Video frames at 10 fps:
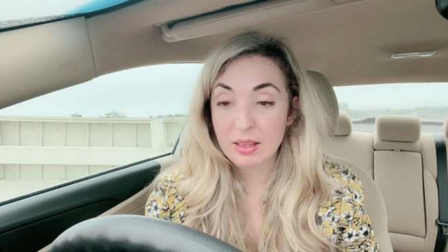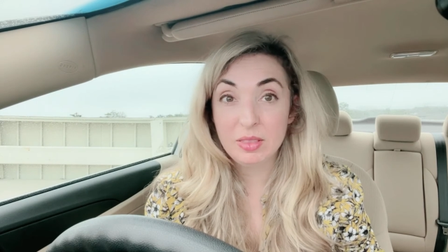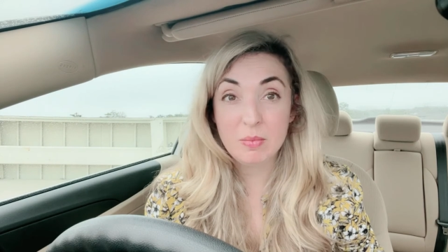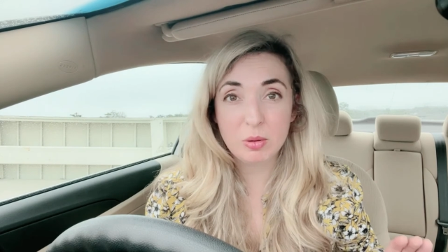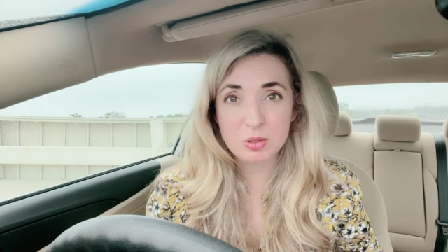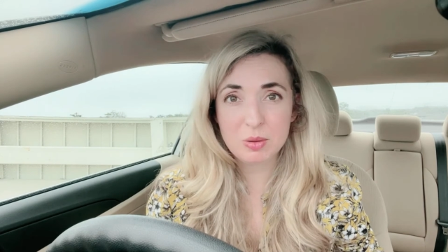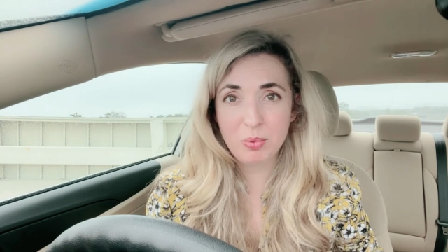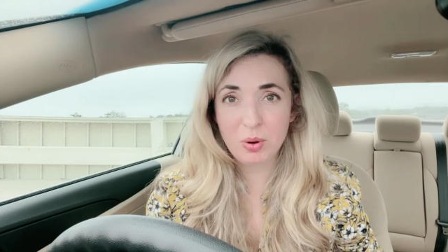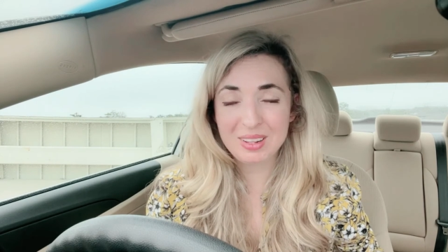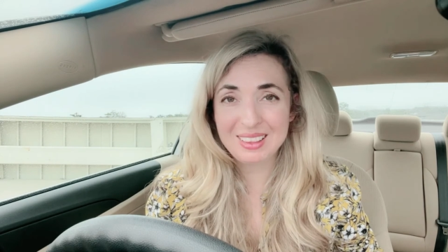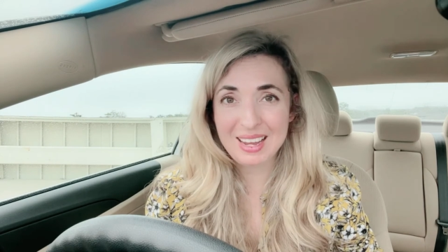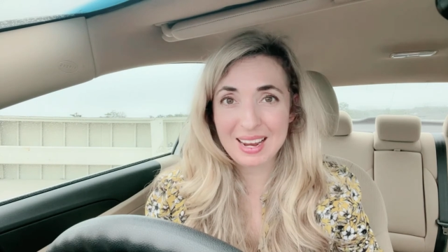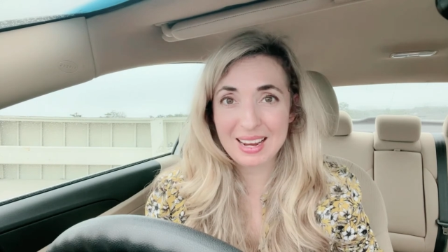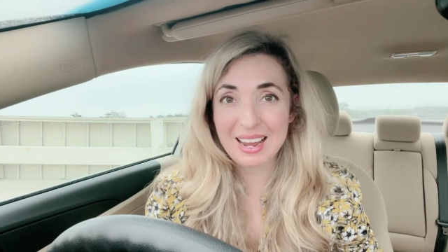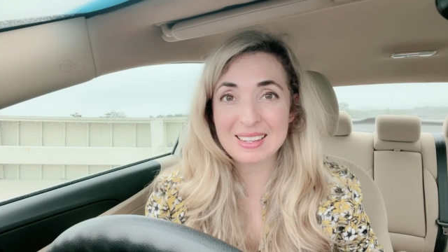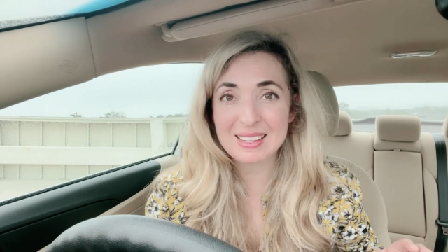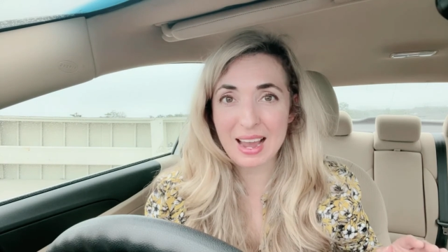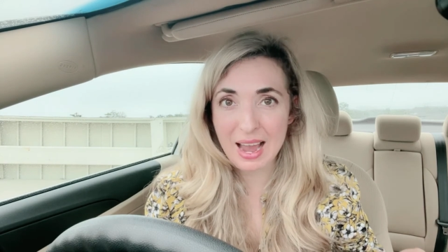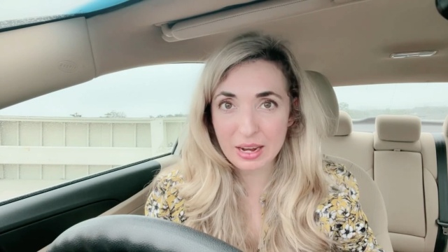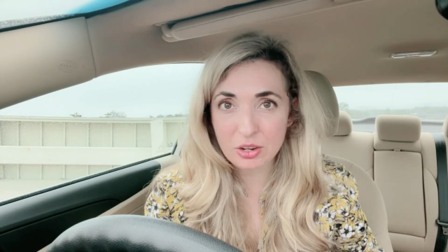The most important thing is
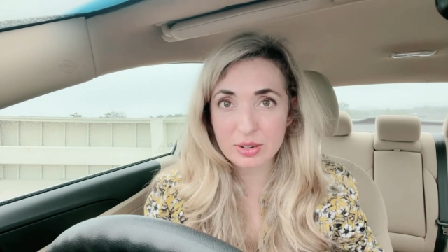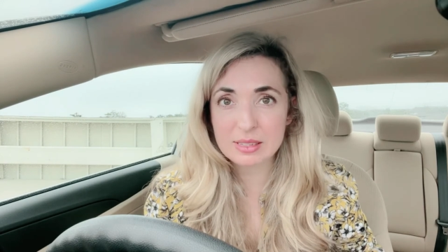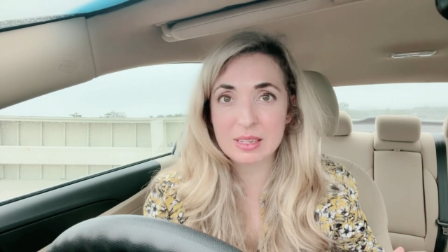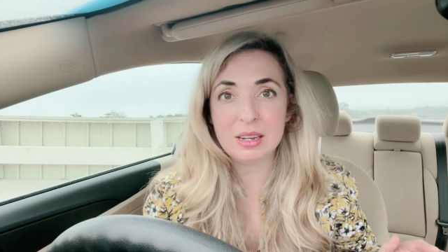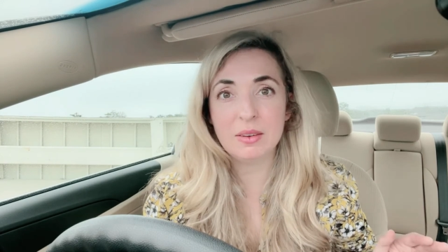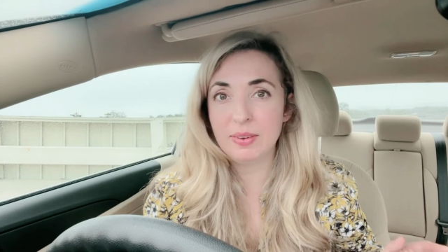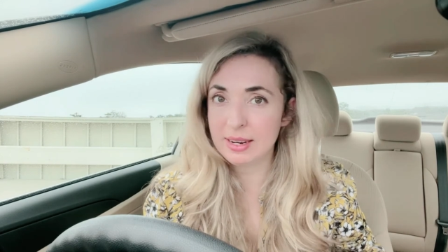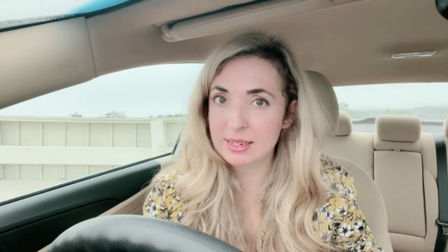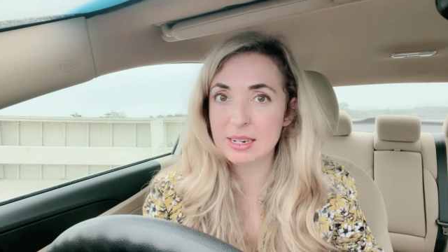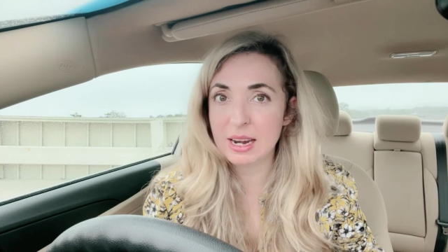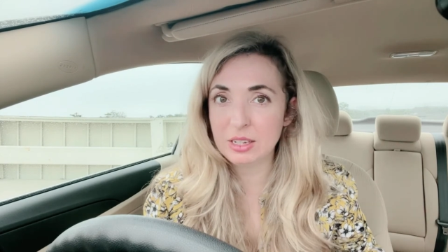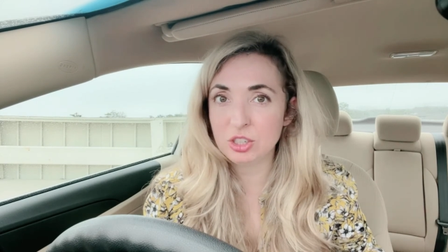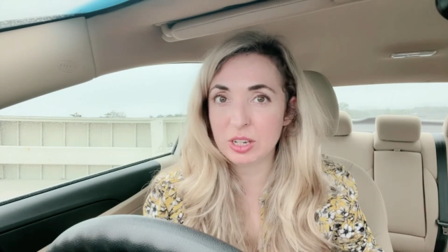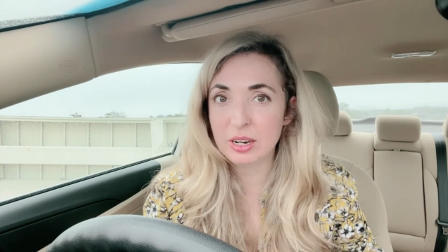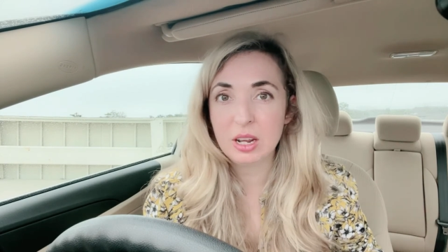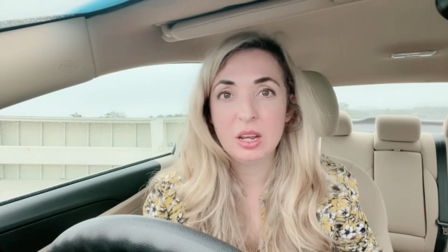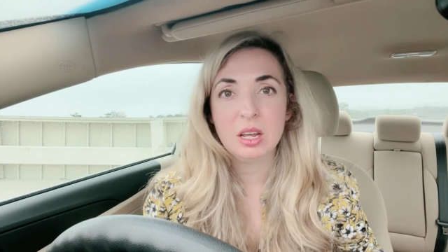accuracy of intonation.